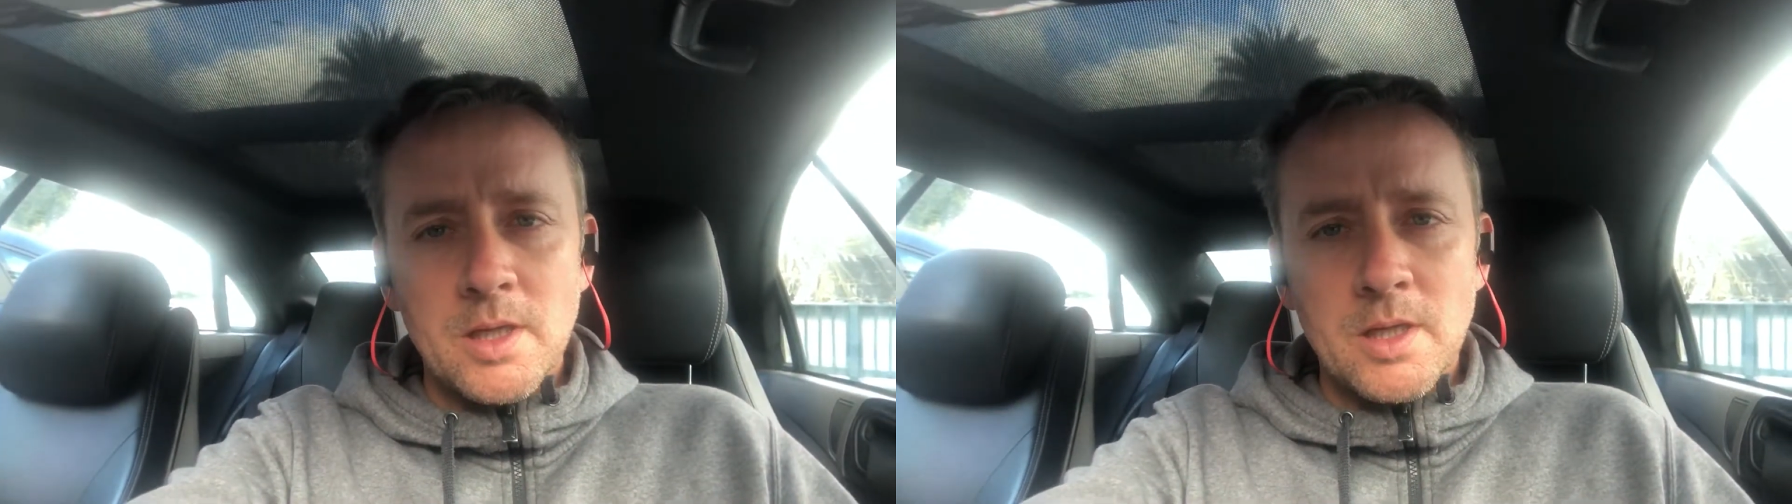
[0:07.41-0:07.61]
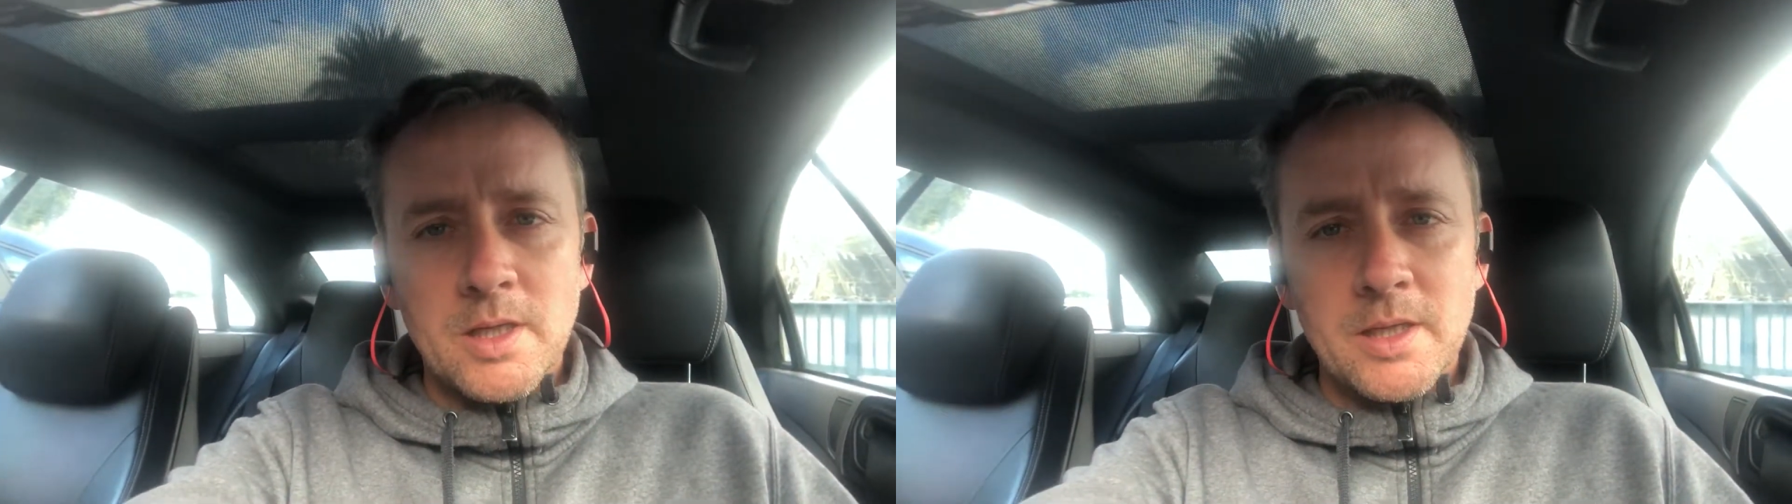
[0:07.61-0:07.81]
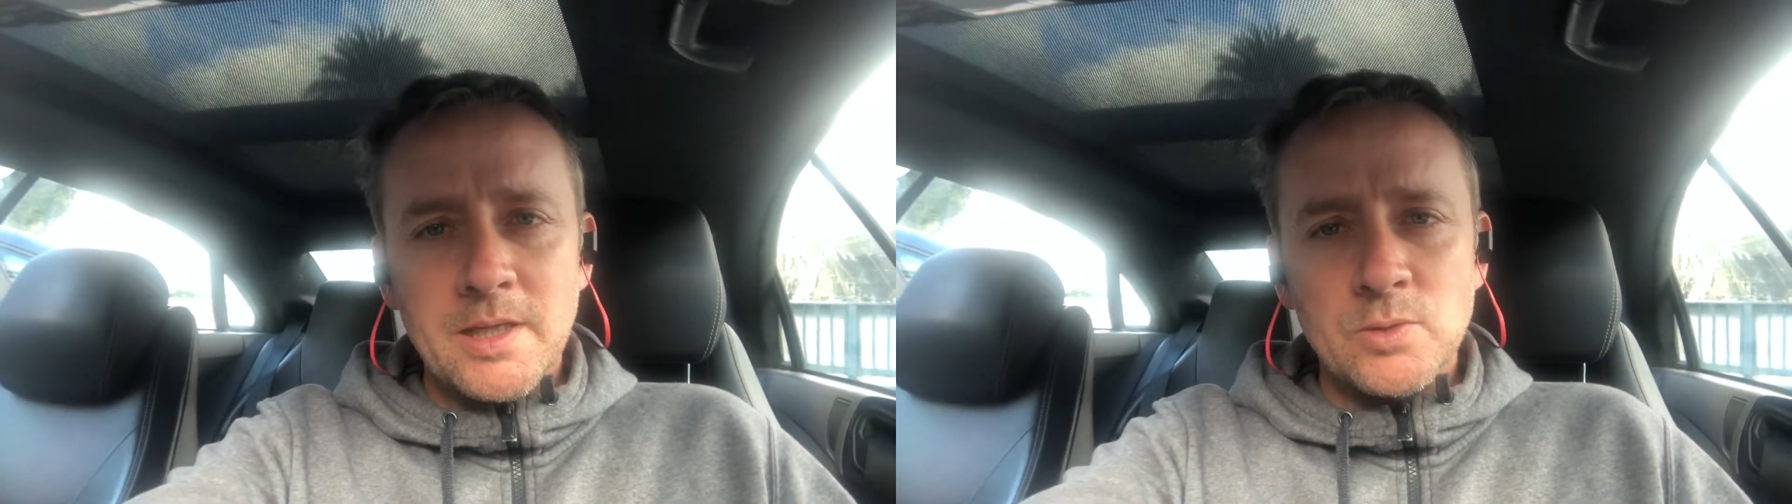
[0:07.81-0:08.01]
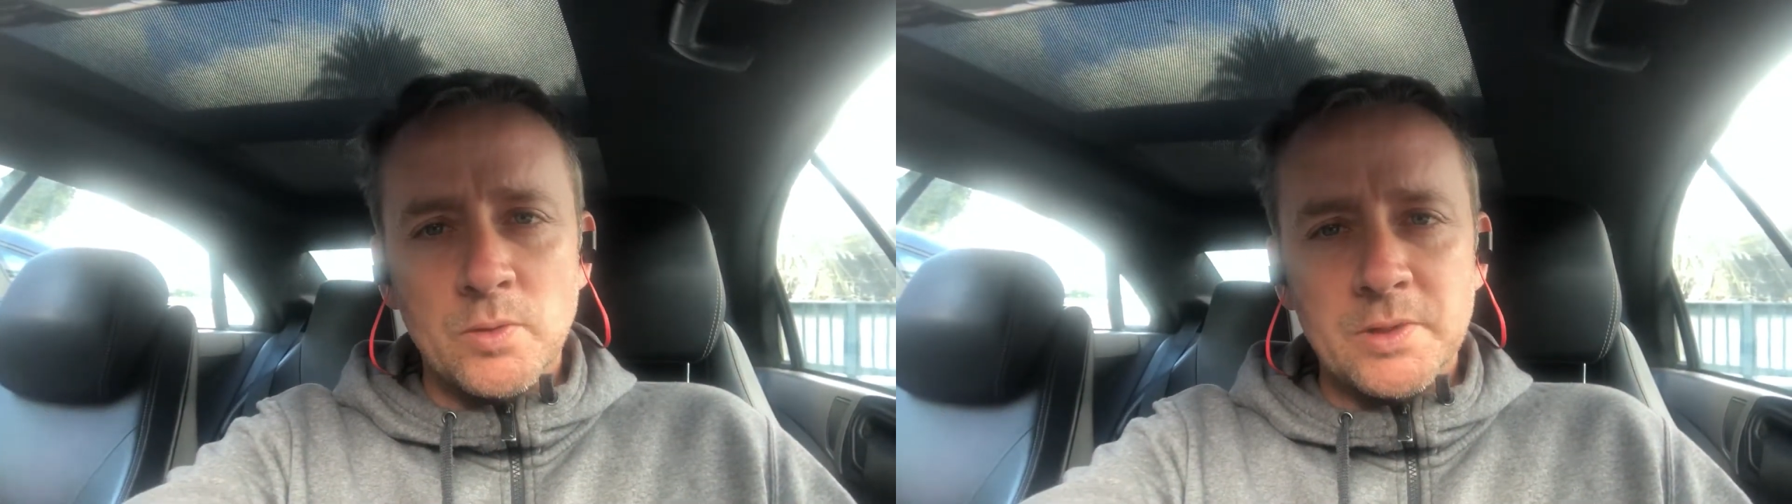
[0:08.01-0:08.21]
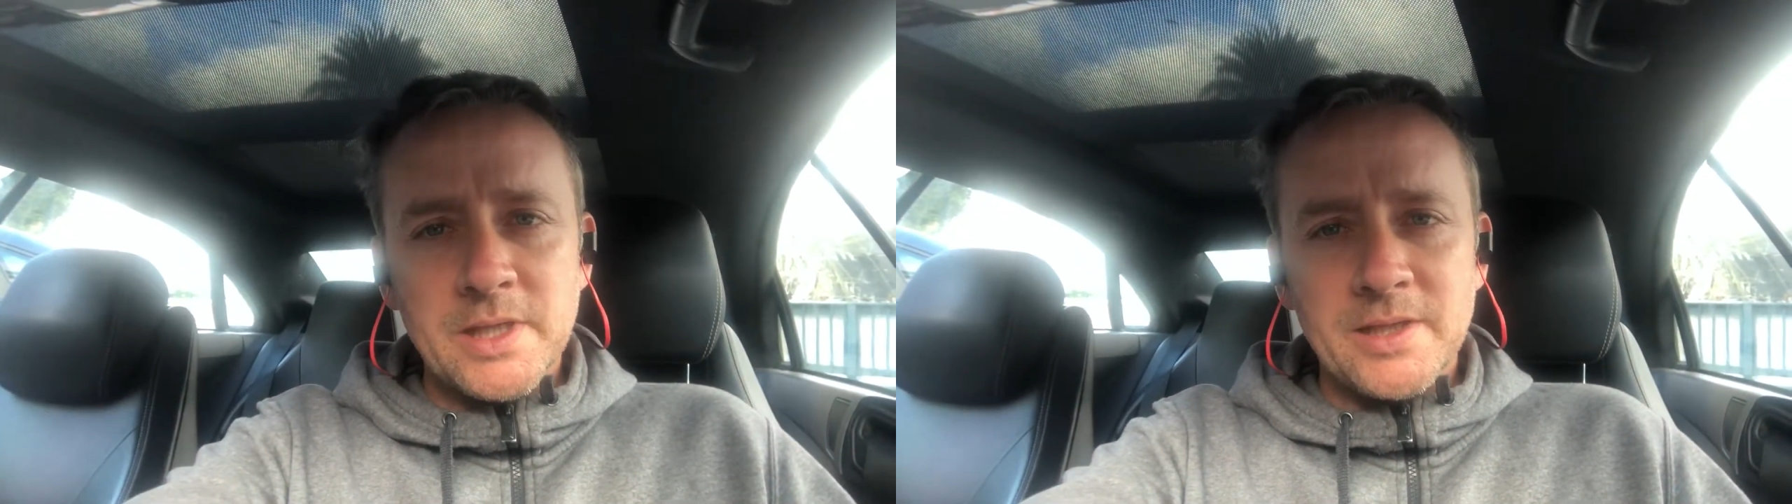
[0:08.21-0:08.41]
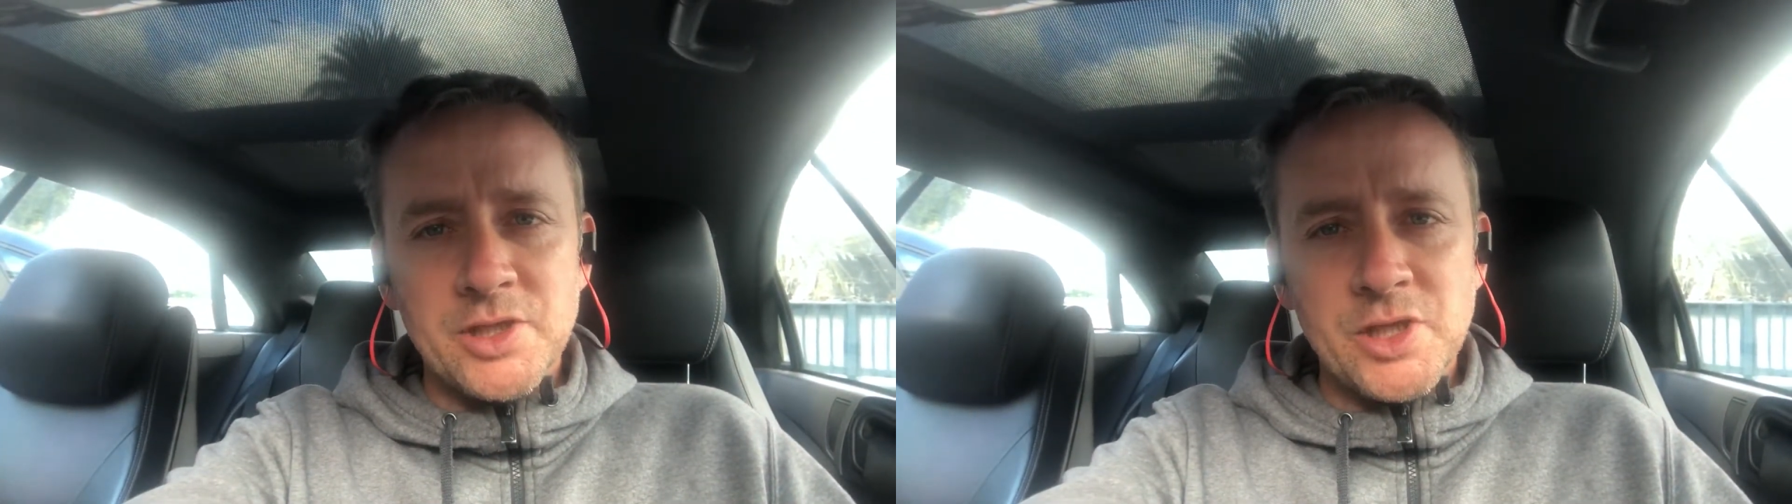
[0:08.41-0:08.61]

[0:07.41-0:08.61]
getting towards the end of